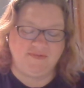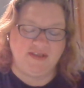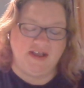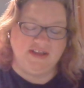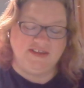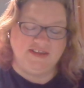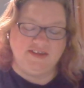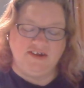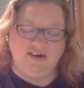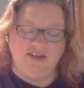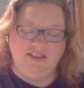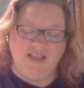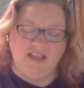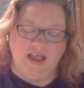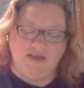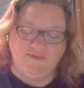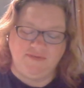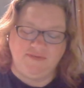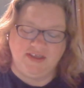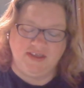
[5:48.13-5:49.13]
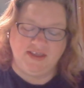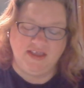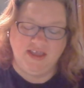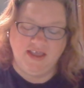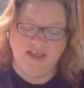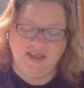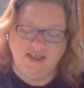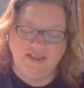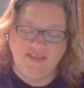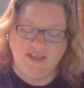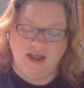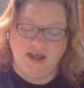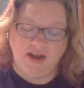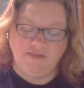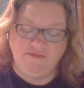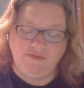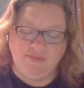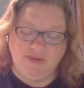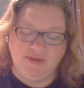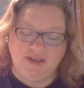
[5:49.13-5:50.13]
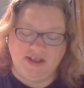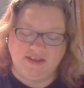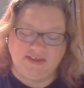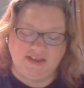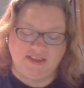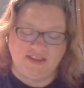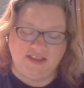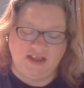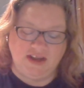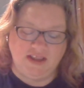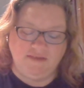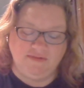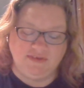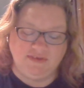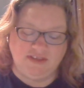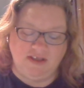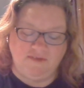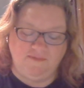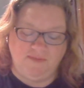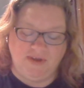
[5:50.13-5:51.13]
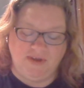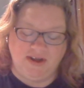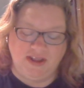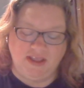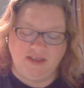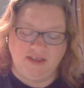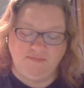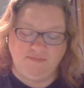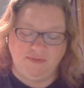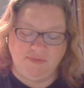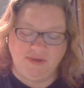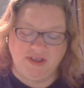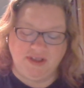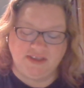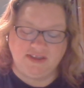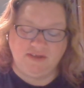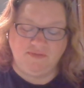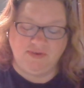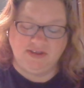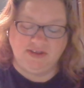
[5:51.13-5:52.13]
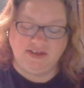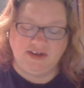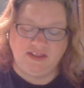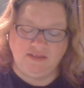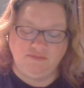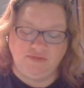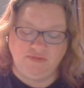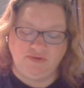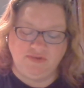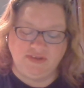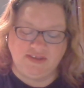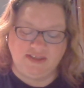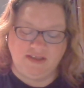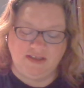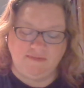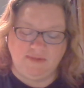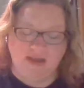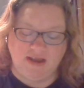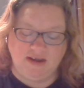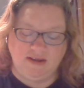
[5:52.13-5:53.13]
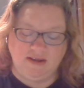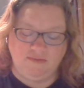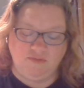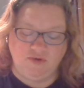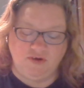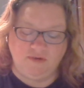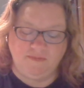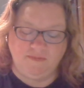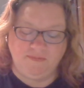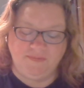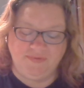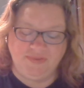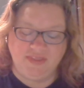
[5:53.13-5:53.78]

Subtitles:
I started laughing, not even because I thought he was that funny, but because I wasn't in the mood to stay mad anymore.